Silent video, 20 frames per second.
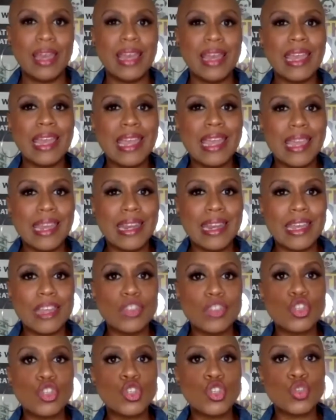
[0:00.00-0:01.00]
It
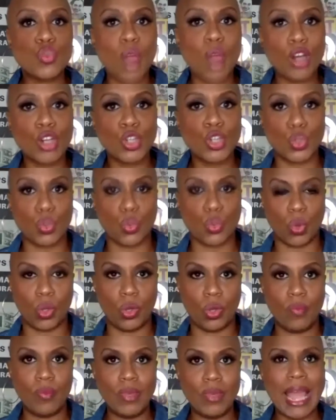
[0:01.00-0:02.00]
is
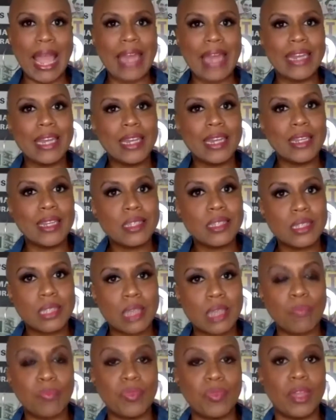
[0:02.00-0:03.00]
structural, and it is
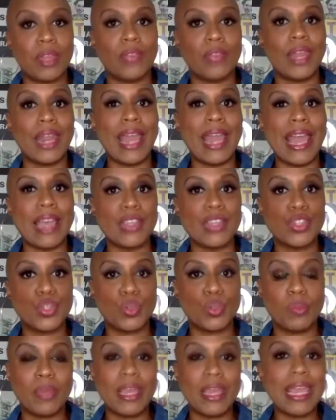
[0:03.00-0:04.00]
something that has
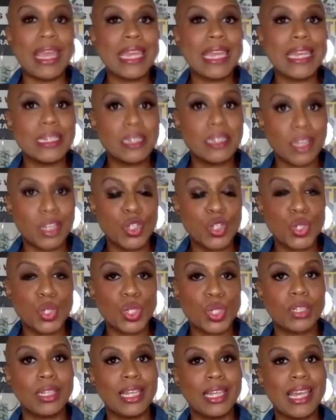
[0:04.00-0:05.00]
to be
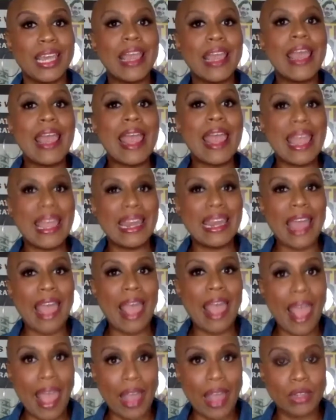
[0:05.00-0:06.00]
intentionally and
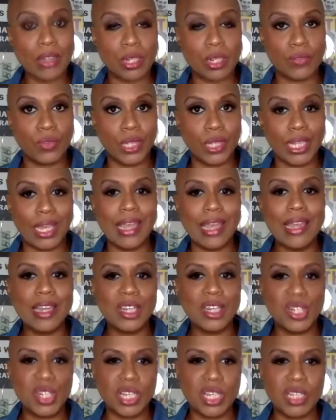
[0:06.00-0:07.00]
actively
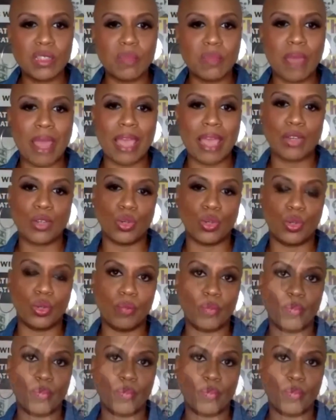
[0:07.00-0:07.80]
dismantled.